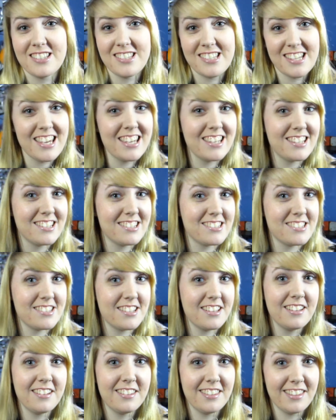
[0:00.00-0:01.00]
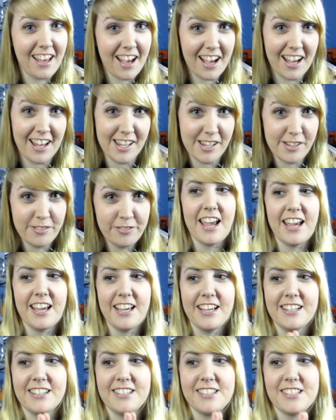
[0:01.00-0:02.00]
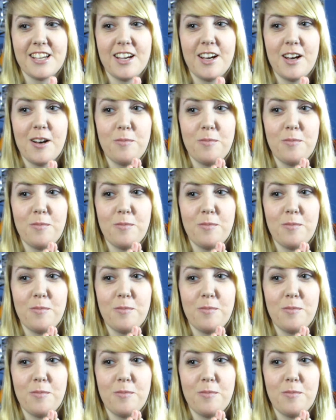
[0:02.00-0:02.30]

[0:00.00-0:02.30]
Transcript: Sings live, and